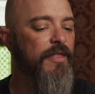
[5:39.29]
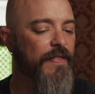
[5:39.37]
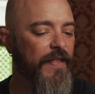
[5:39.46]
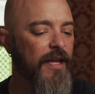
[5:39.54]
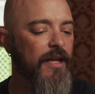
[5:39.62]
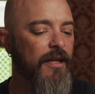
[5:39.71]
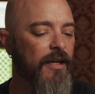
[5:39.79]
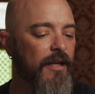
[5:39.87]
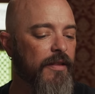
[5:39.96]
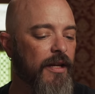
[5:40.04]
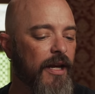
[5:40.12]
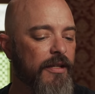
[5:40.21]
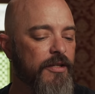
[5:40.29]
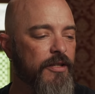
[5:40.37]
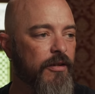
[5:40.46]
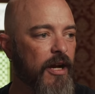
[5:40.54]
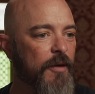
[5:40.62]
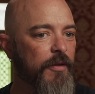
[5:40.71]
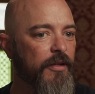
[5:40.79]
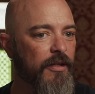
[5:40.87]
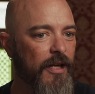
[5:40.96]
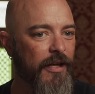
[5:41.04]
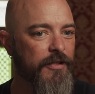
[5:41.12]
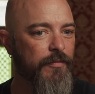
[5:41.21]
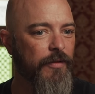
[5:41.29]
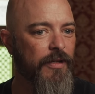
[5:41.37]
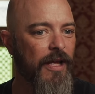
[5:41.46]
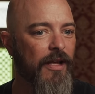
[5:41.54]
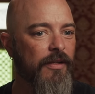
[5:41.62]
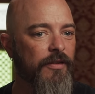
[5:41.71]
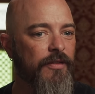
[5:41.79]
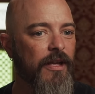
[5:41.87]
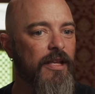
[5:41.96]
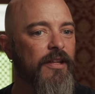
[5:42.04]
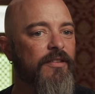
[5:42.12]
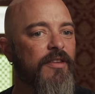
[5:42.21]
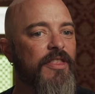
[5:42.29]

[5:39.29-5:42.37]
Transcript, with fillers: thing that I described on the last one as it's